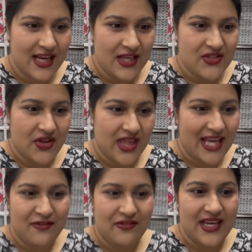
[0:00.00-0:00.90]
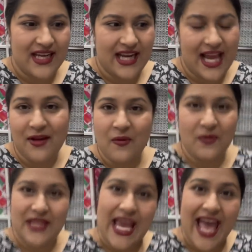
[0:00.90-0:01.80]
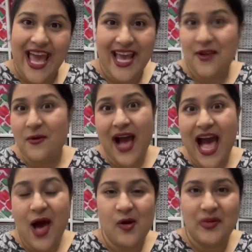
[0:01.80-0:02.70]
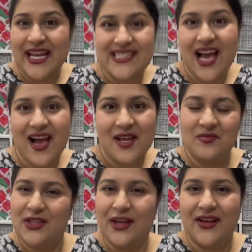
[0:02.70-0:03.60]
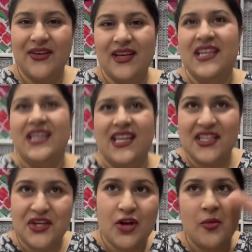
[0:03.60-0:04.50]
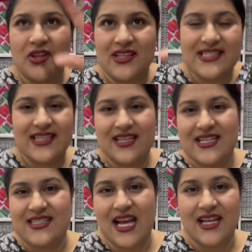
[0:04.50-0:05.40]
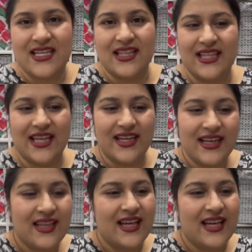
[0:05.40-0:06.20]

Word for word: so they feel like yay wow playtime you know and then you come on the study side and then